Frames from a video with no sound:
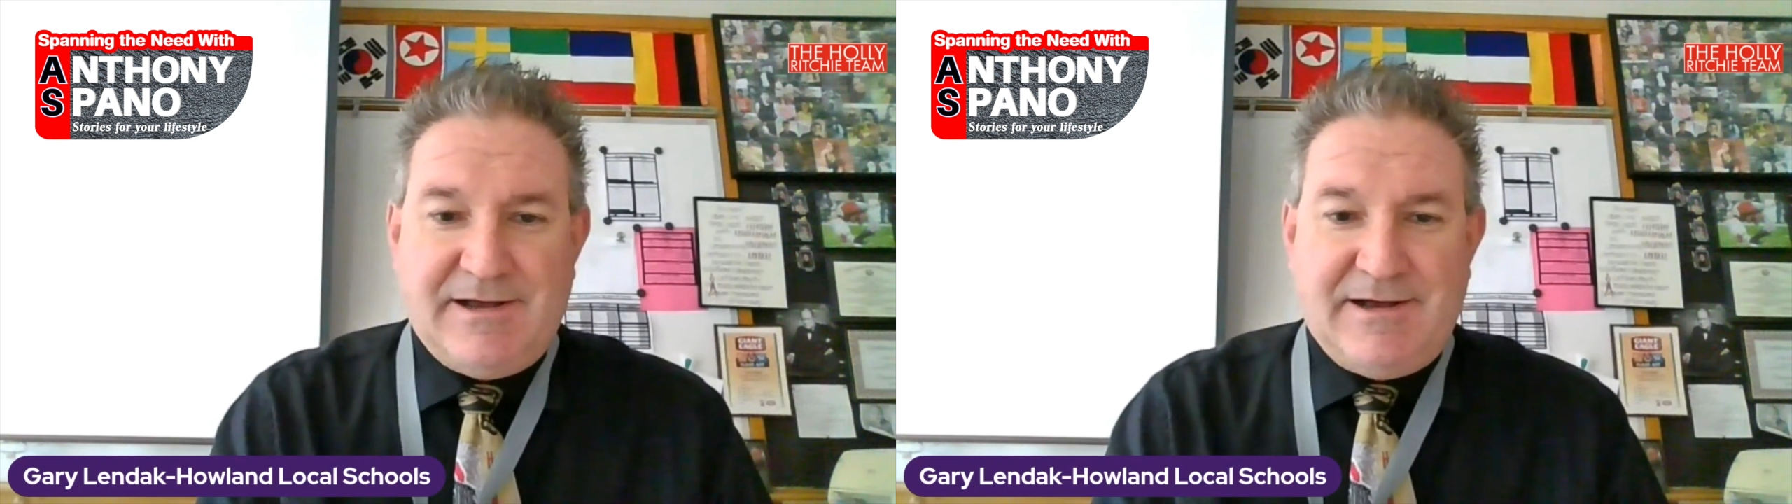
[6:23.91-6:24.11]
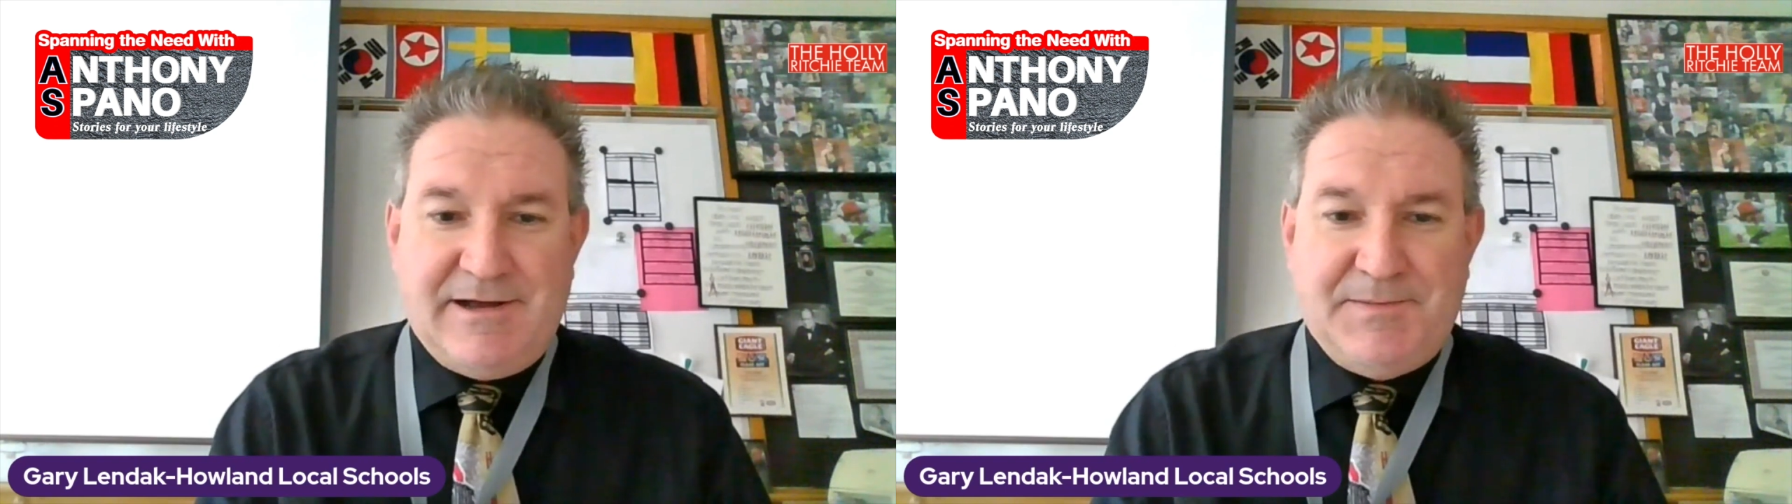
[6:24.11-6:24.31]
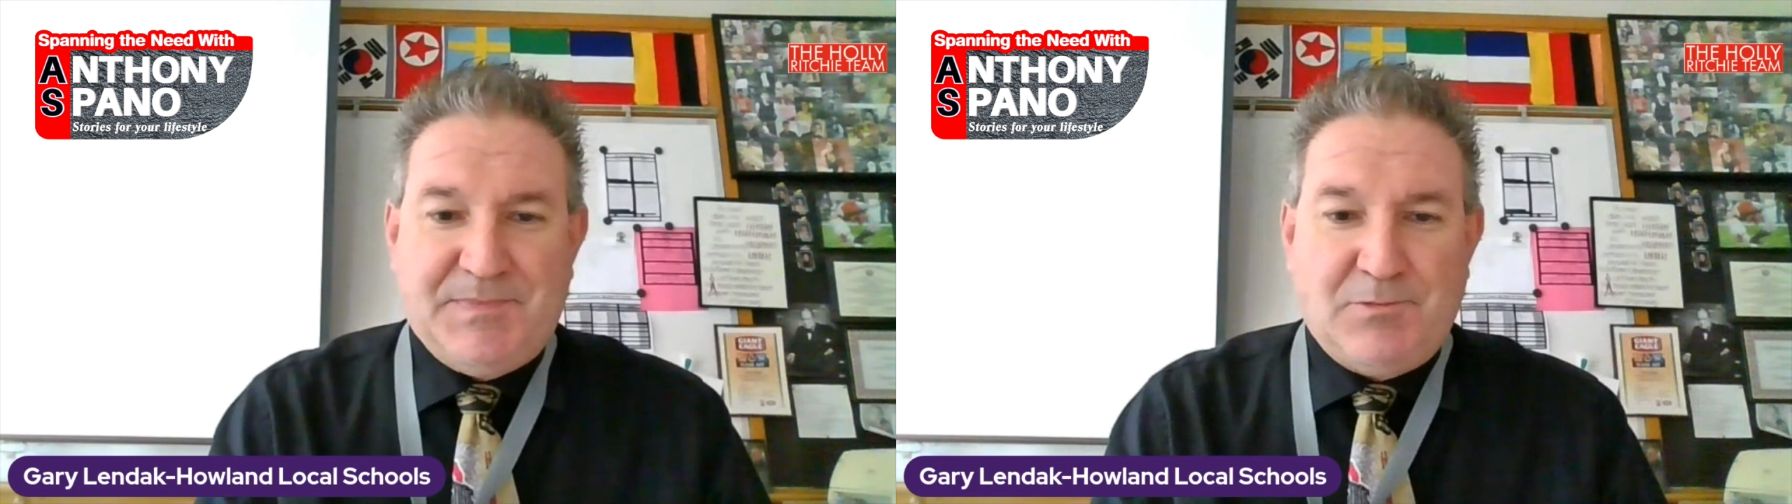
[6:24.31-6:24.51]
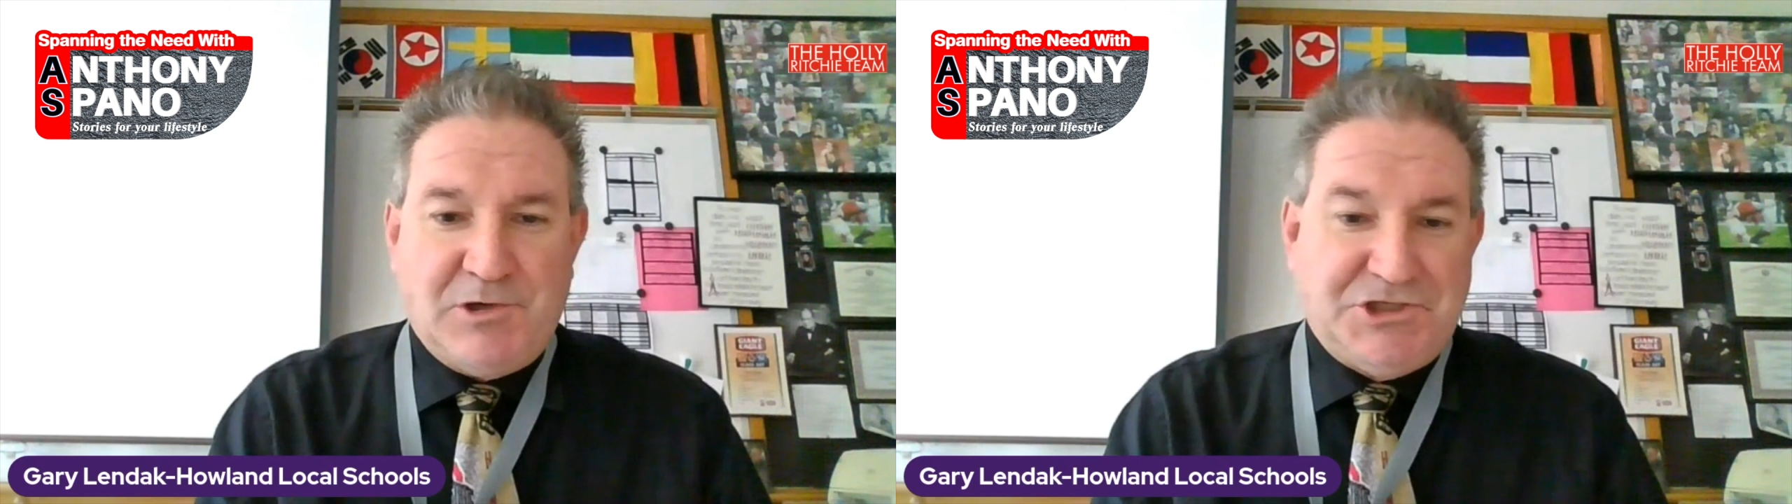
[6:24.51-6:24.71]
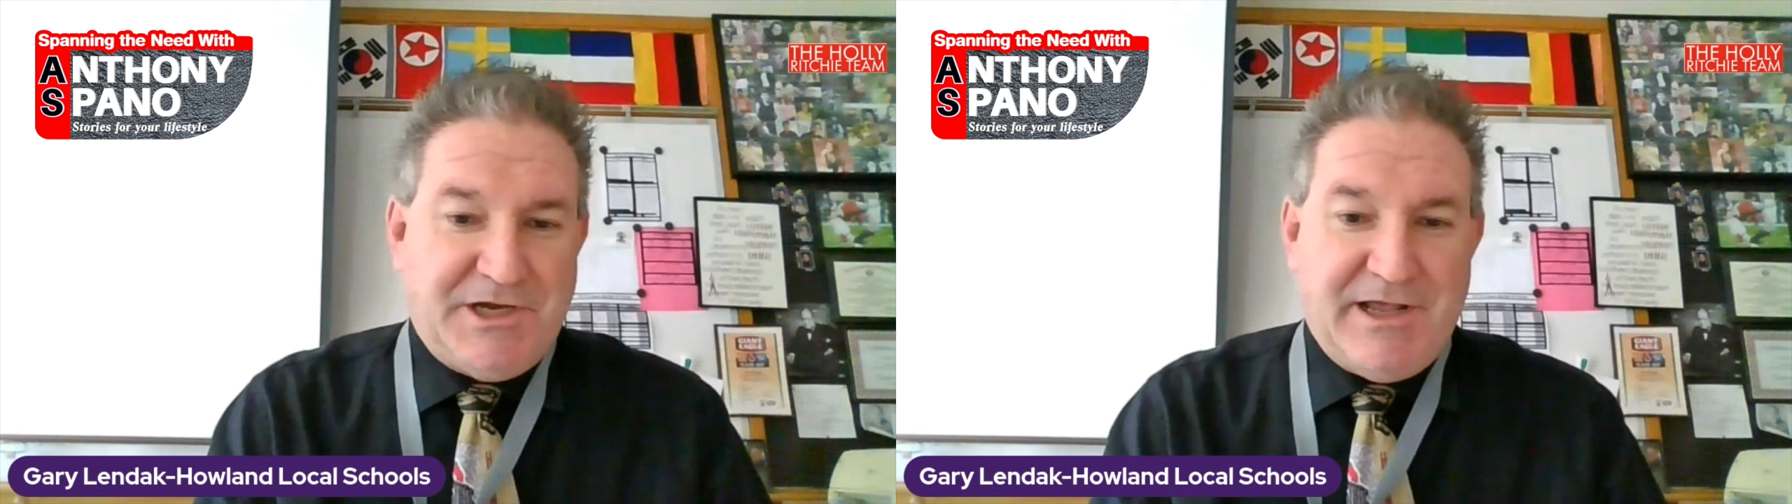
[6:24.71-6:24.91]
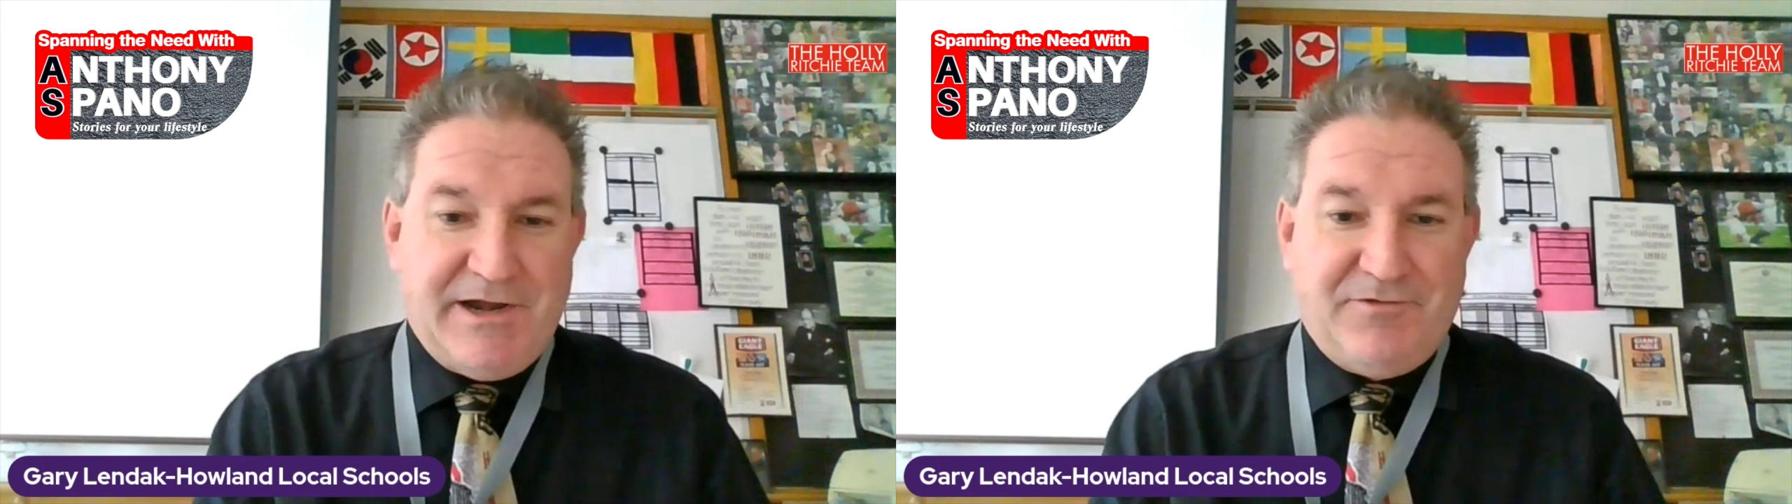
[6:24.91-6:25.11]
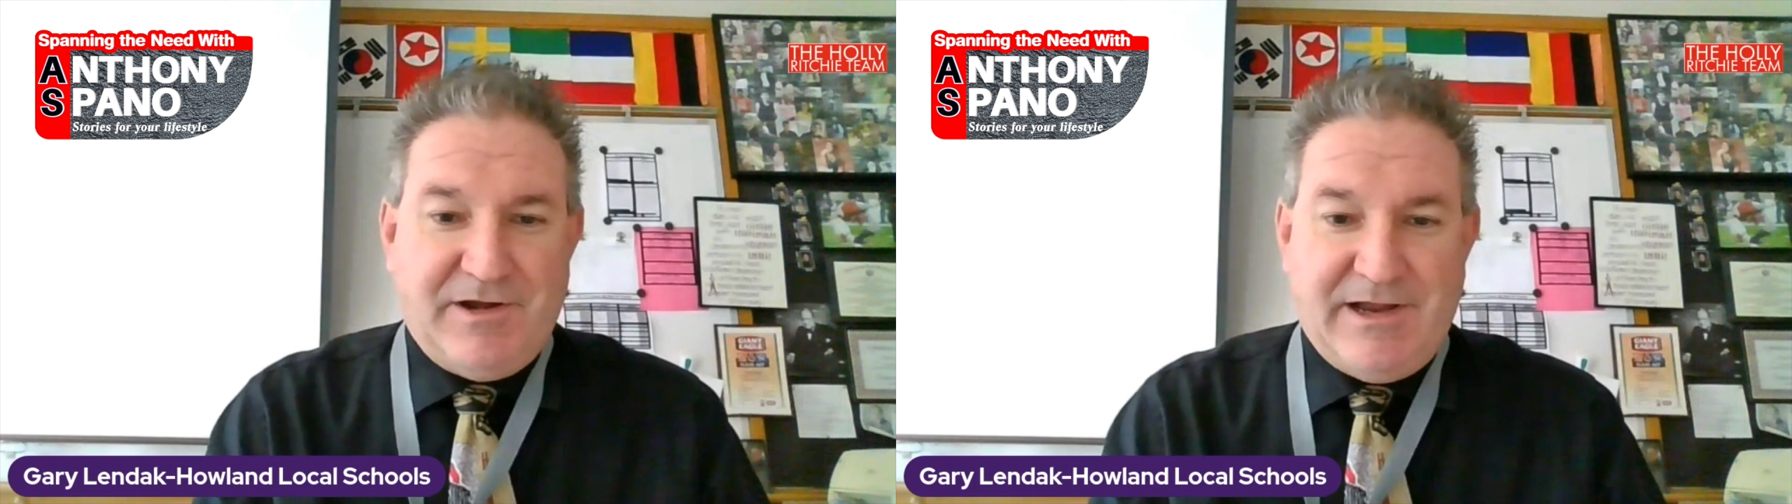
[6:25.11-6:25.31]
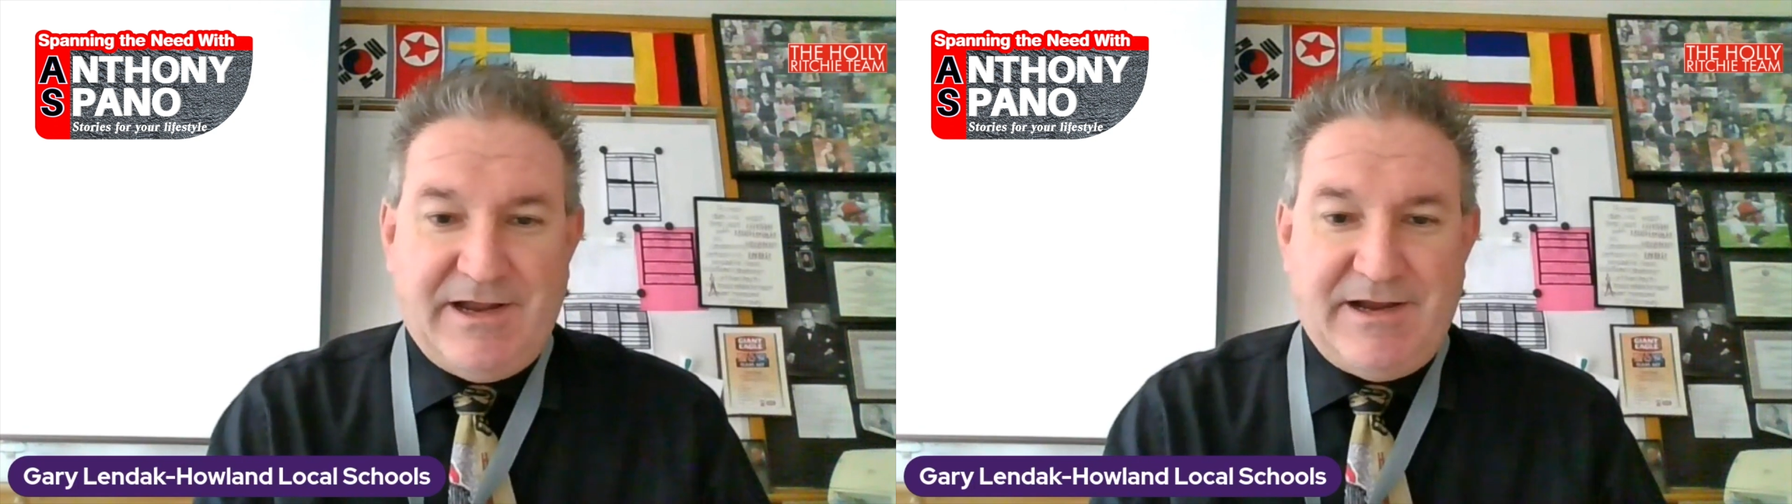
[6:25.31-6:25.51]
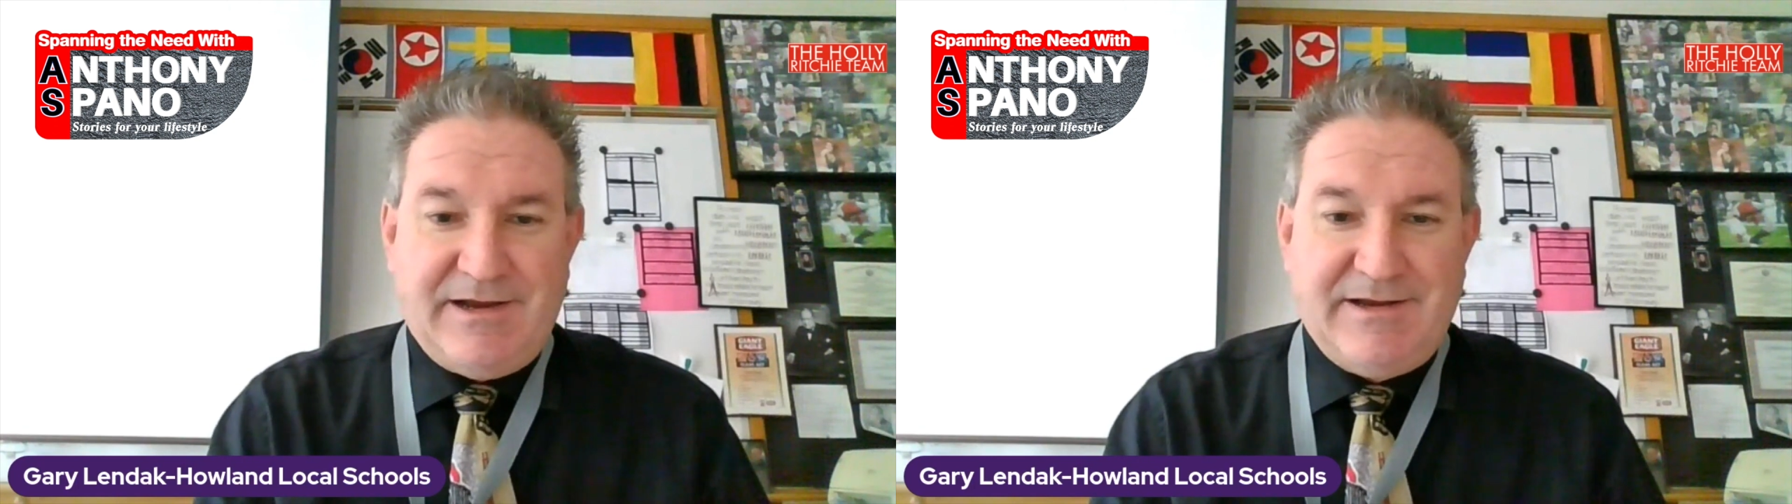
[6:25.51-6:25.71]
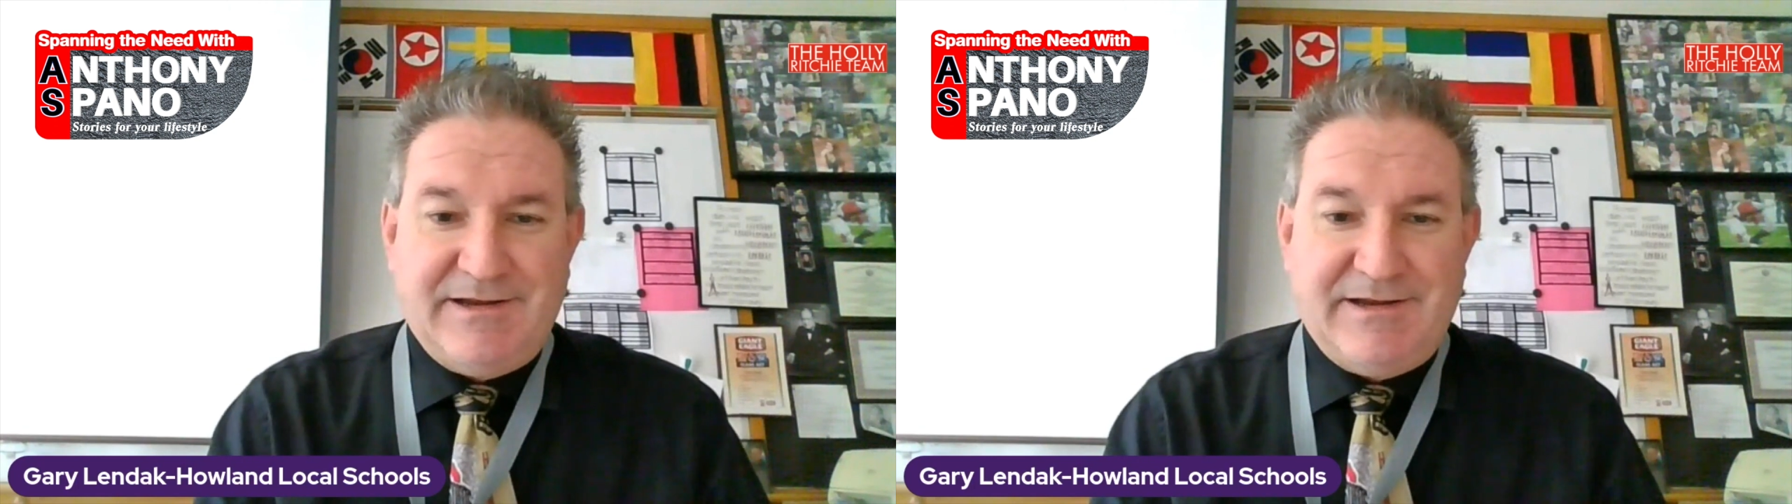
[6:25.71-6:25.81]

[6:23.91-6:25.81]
um, what you get every day